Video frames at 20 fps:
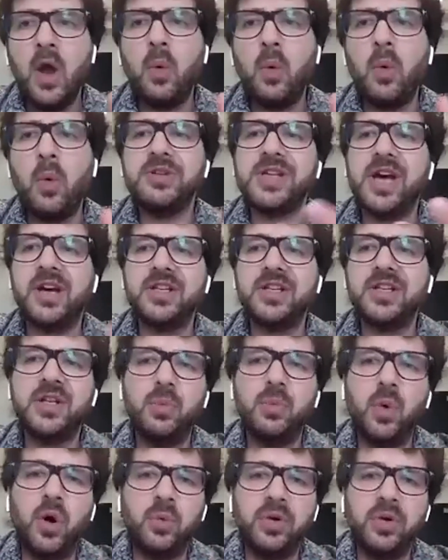Whereas
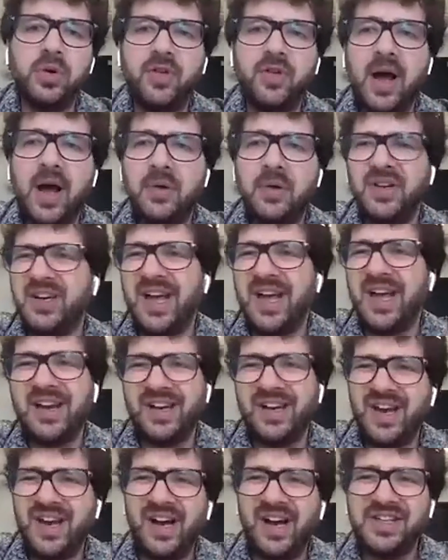actually what we found, and again,
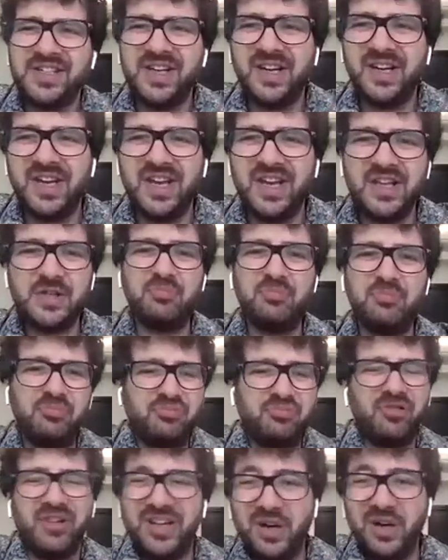in hindsight, it's
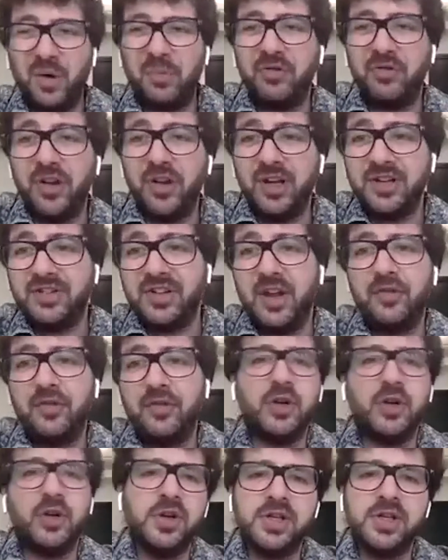pretty obvious. If
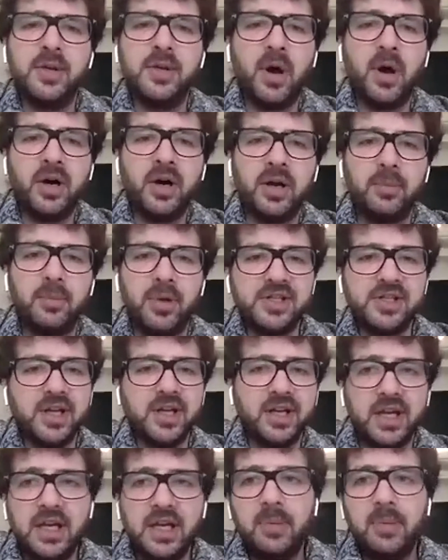you're using a marketplace
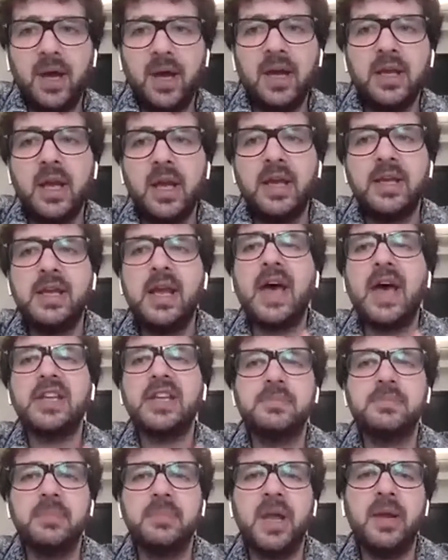like eBay,
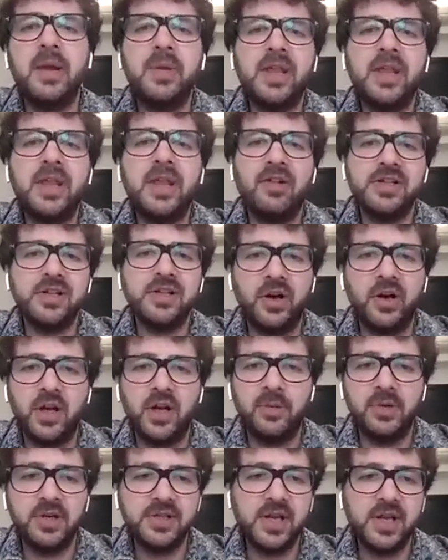yes, maybe there is an
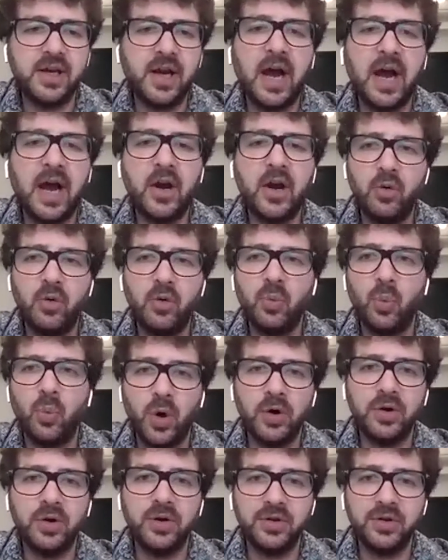argument to say, I don't
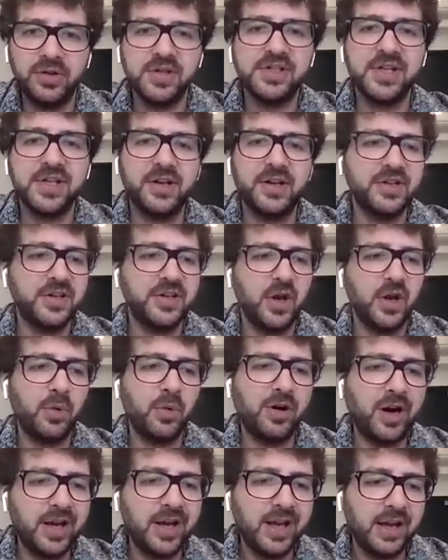want the seller to know
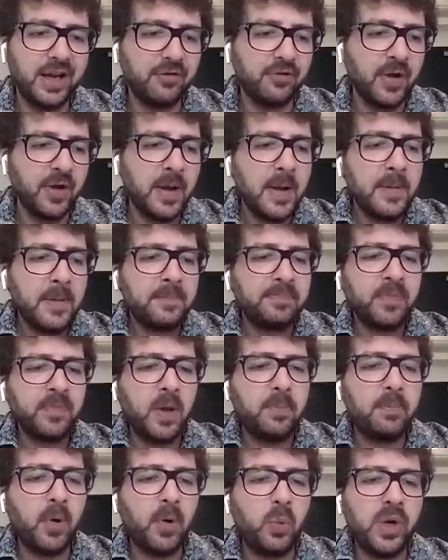where I live.
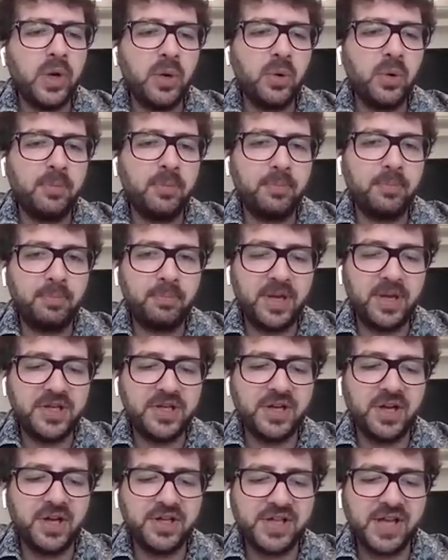But we were
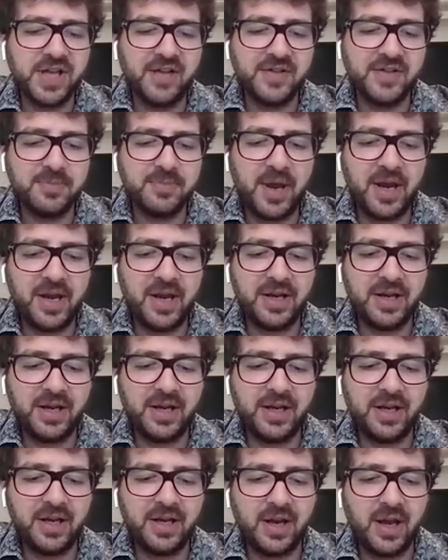pitching ourselves
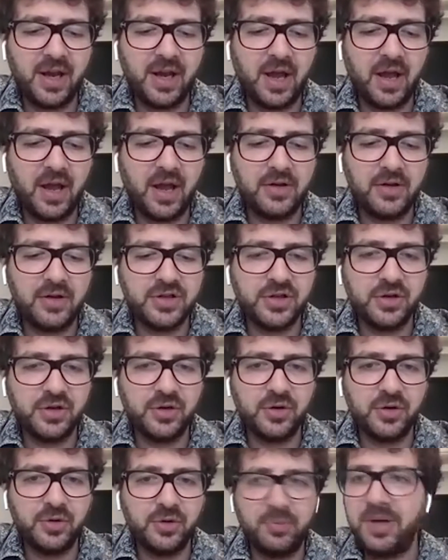mainly
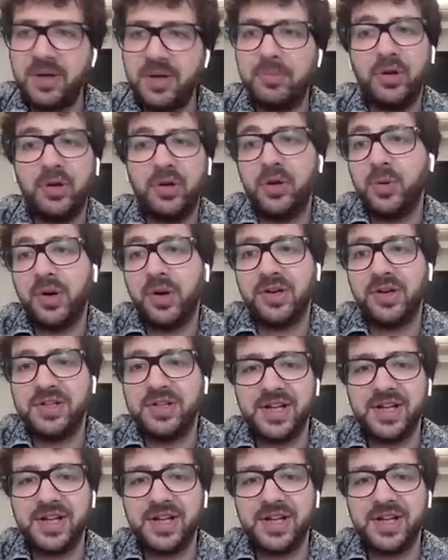to people who wanted to